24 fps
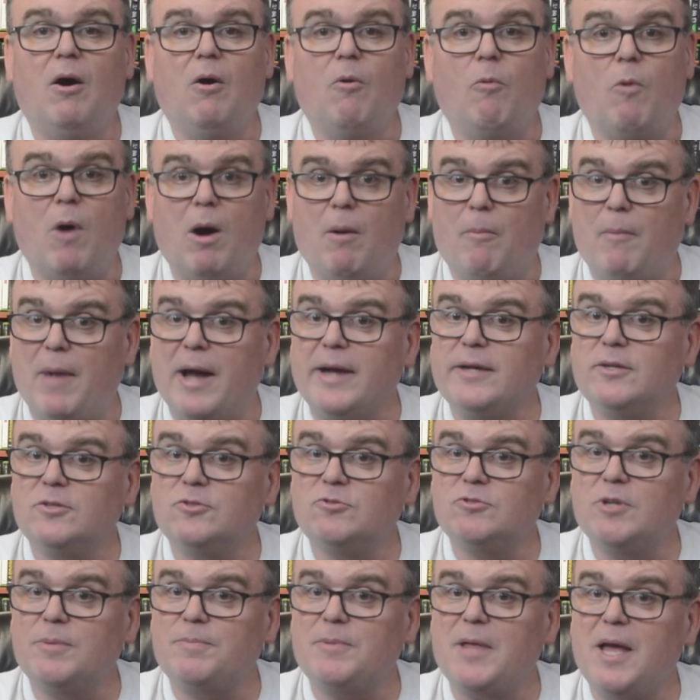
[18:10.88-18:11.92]
While Michael
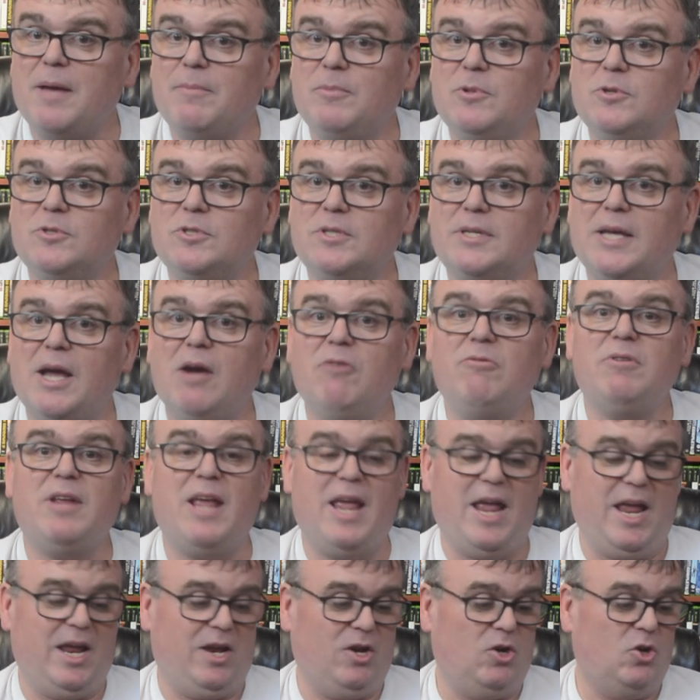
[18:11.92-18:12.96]
stripped that music out,
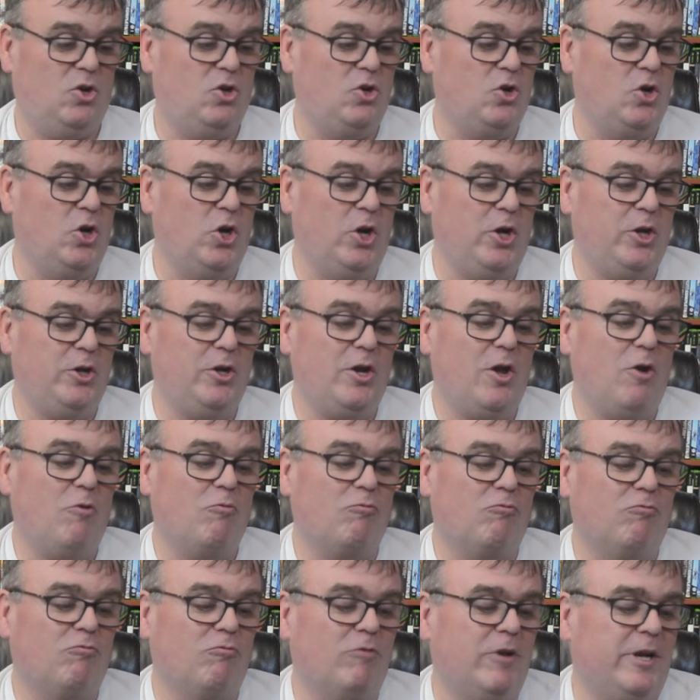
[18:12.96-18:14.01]
and
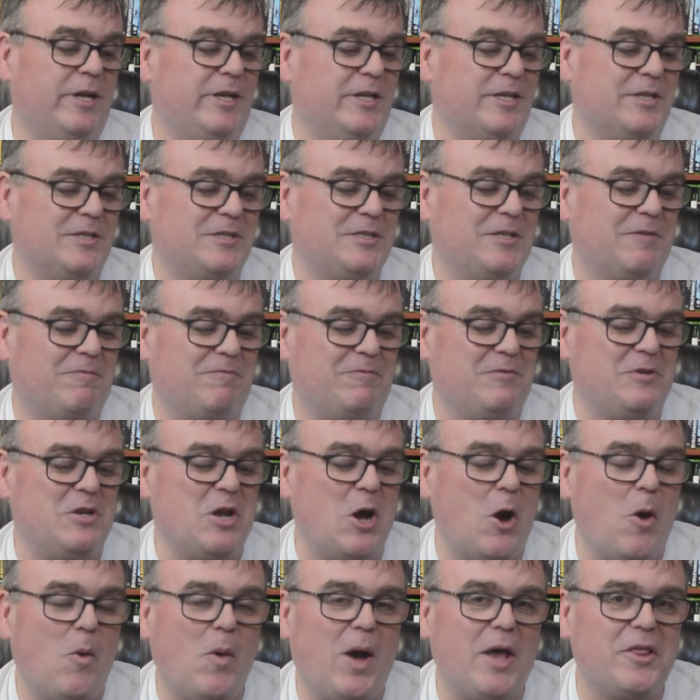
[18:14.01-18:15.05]
good riddance.
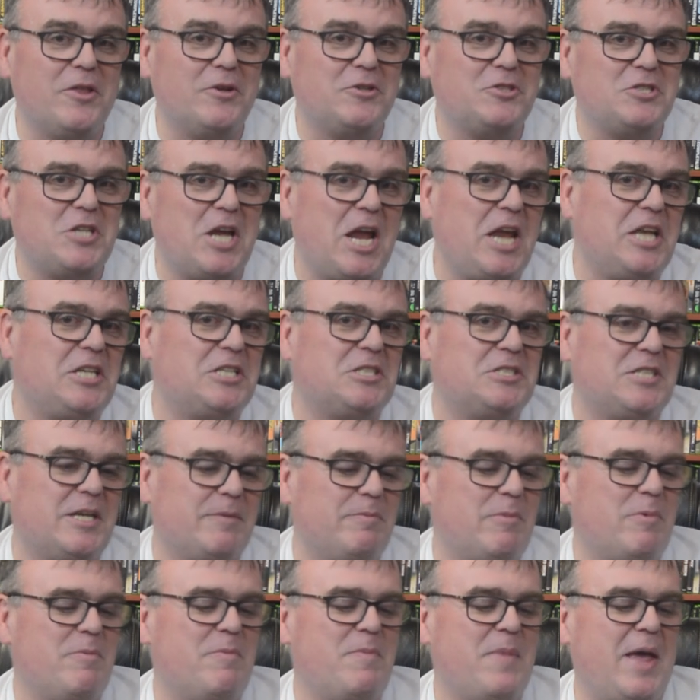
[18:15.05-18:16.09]
No other changes
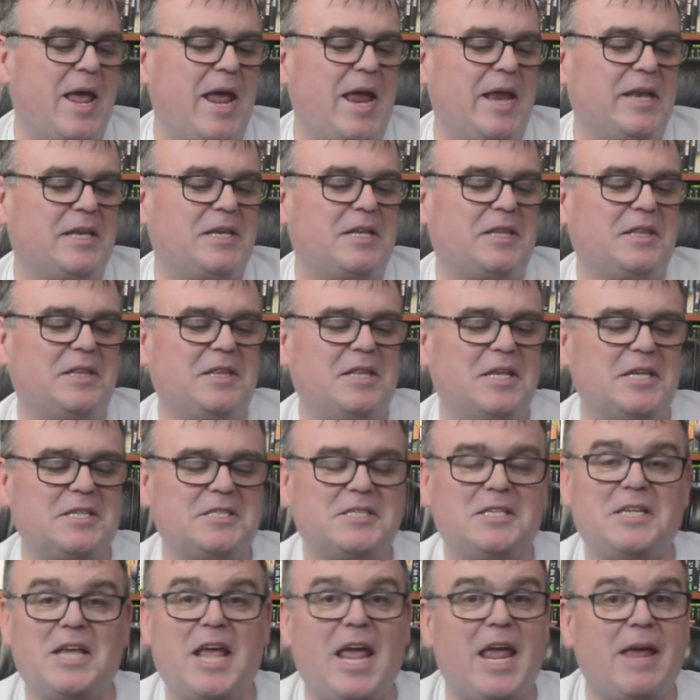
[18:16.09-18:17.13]
have been made to
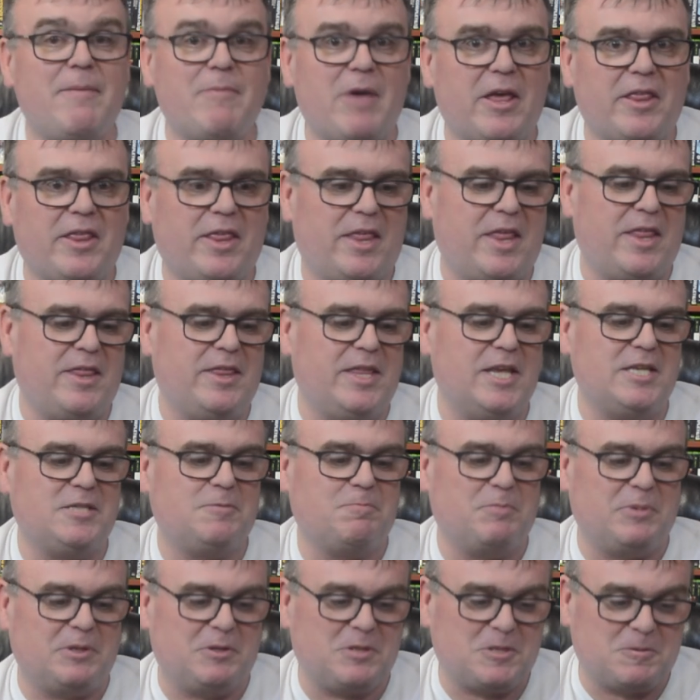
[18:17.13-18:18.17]
this game other than this
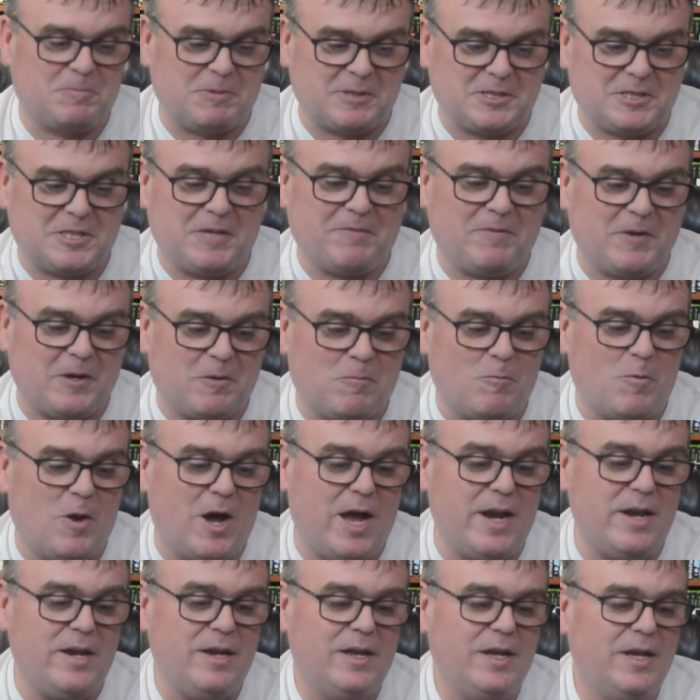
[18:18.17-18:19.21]
specific
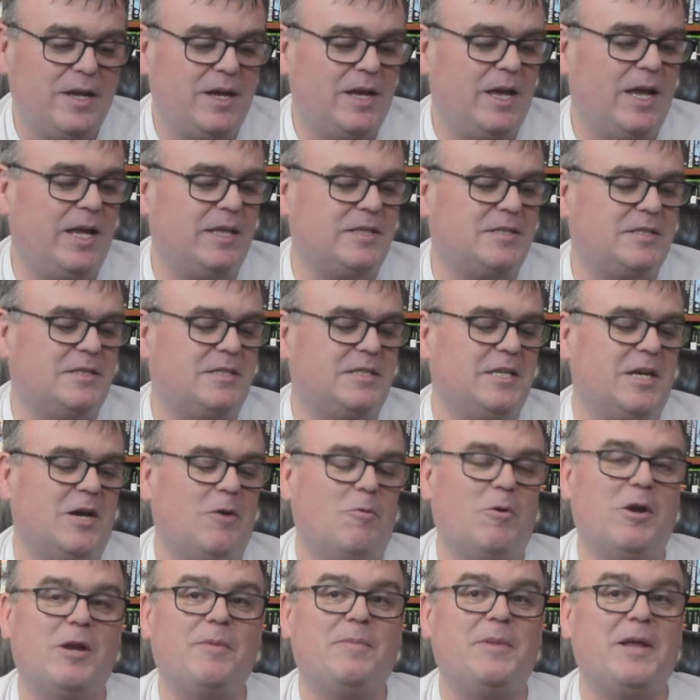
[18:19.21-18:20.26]
one. It
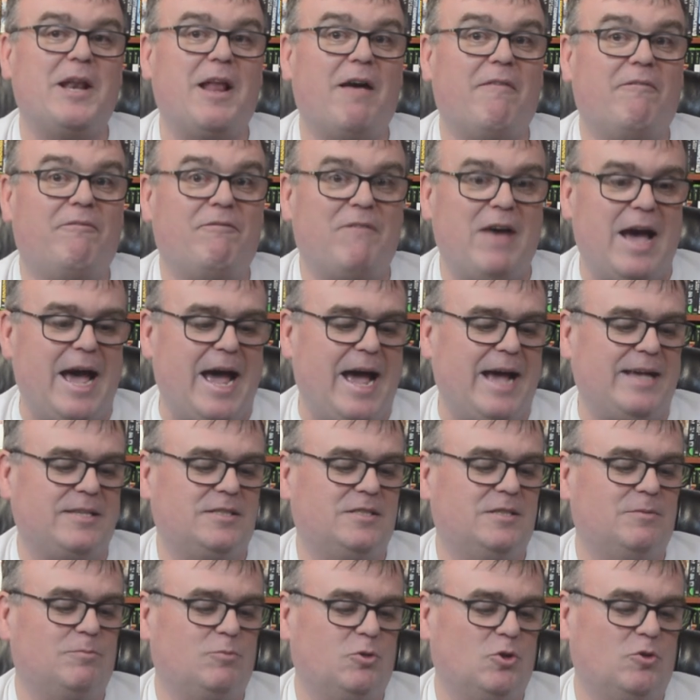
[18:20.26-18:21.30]
still would have been a
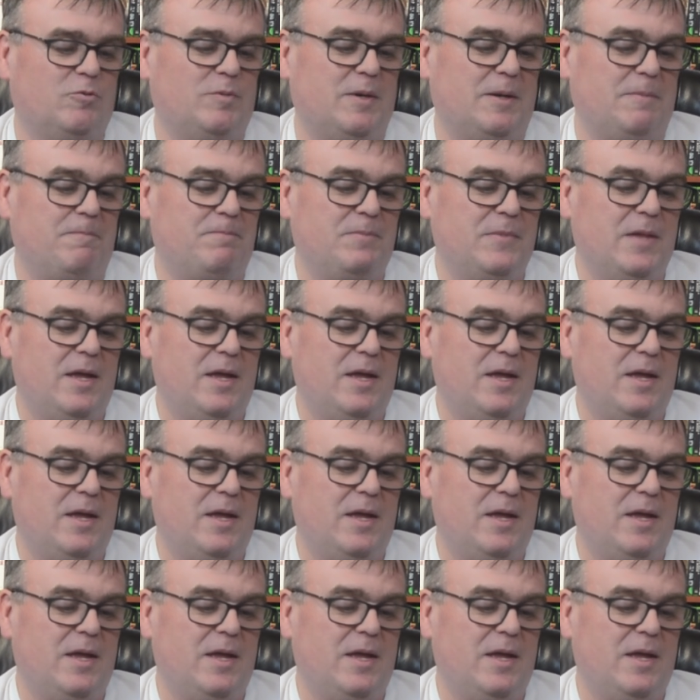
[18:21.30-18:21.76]
vast improvement.